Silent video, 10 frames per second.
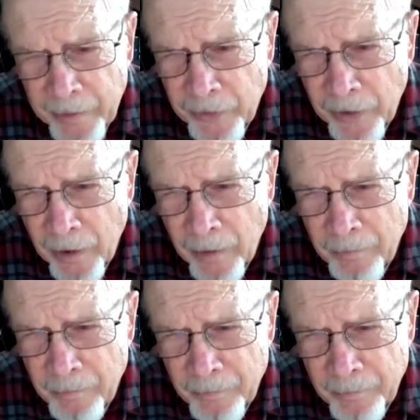and
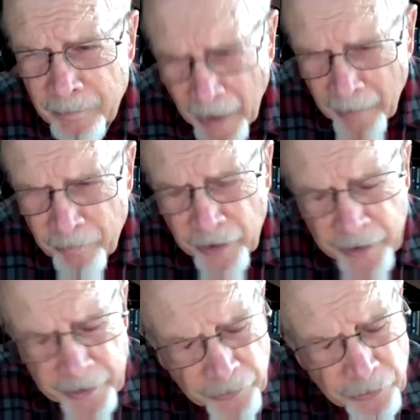I'm
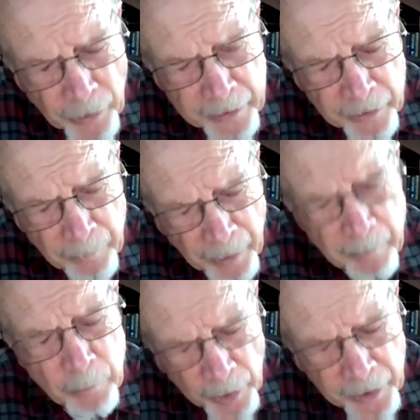feeling distracted.
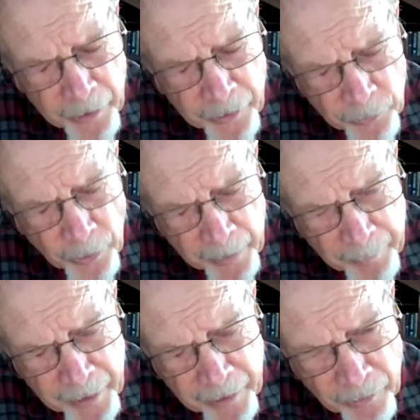I'm really going to try
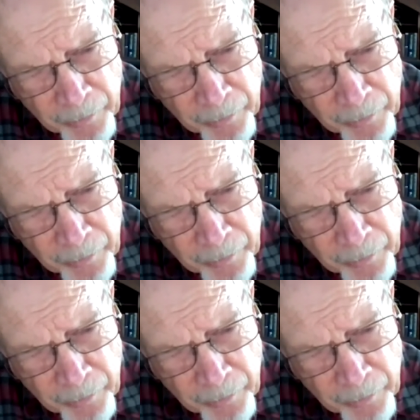to be